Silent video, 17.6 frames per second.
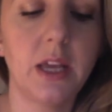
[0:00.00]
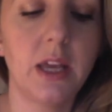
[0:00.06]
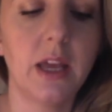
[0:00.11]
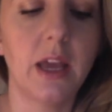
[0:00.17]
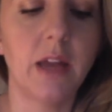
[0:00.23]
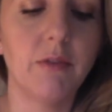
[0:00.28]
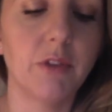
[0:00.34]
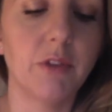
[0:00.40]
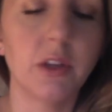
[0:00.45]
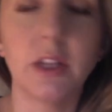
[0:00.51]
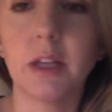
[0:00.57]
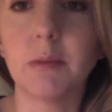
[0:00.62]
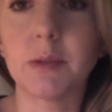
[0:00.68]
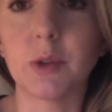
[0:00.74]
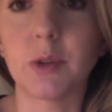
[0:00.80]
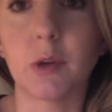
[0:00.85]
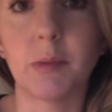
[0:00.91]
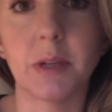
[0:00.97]
and really
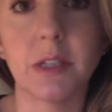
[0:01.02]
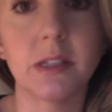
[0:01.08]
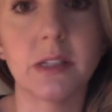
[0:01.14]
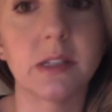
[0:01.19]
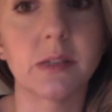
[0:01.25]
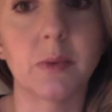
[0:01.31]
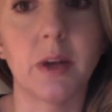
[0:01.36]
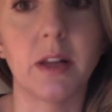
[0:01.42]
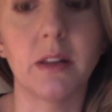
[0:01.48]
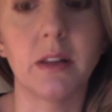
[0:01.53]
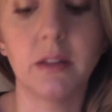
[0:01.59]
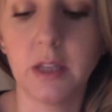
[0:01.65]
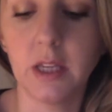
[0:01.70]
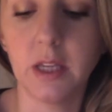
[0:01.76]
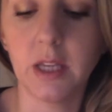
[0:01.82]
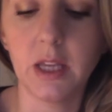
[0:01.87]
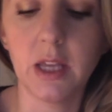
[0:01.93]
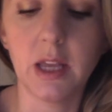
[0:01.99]
absorbent as well.
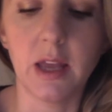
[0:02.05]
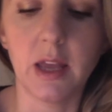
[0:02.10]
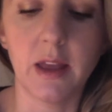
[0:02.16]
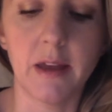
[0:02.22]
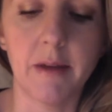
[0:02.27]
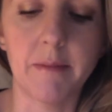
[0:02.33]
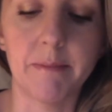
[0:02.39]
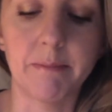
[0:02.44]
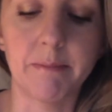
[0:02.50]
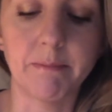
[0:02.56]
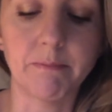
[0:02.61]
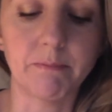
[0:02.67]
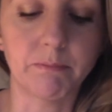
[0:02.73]
Again,